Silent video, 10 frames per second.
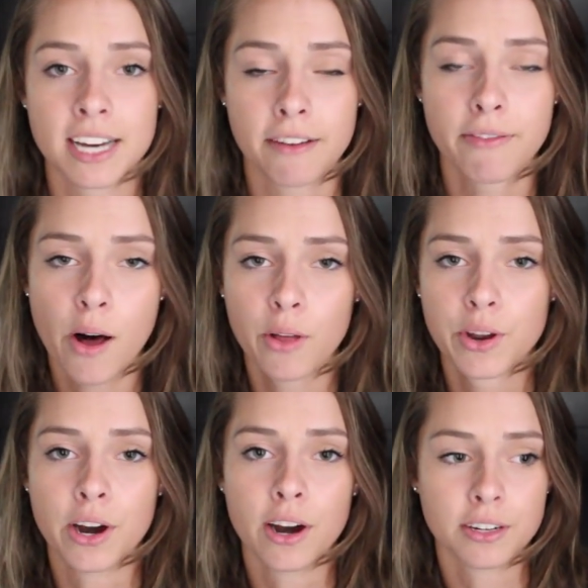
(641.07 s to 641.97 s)
and I
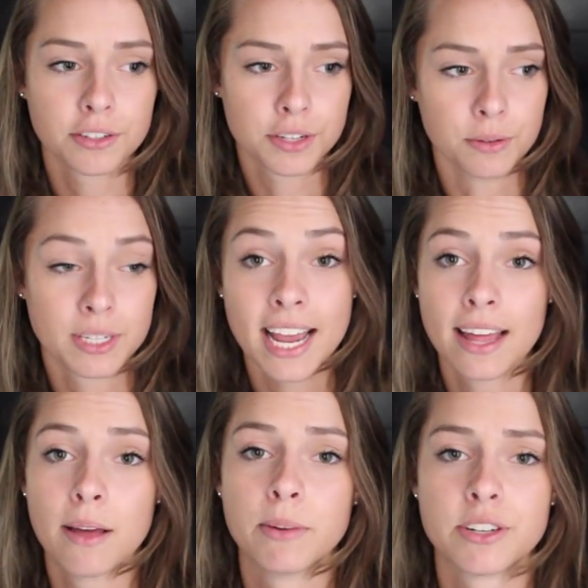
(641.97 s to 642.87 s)
followed her to
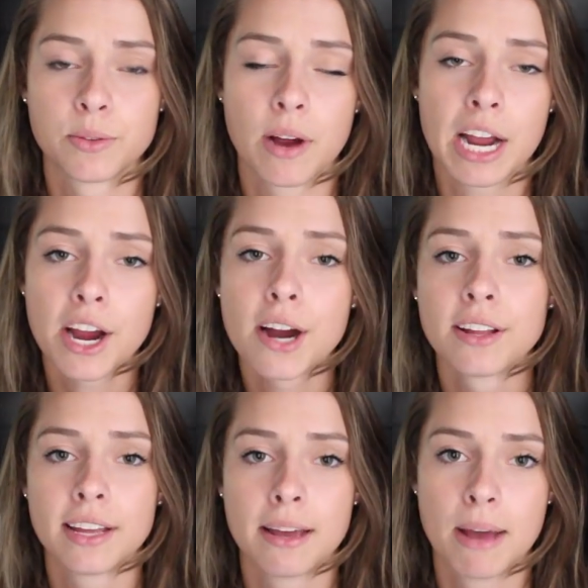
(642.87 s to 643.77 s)
Salem, which is where I
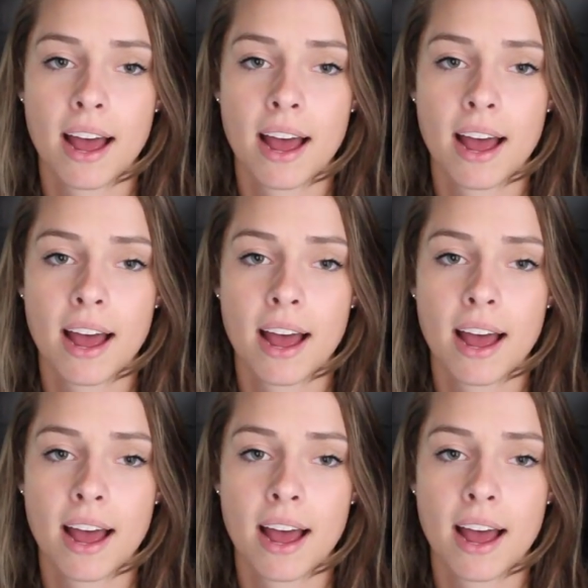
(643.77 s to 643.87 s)
currently am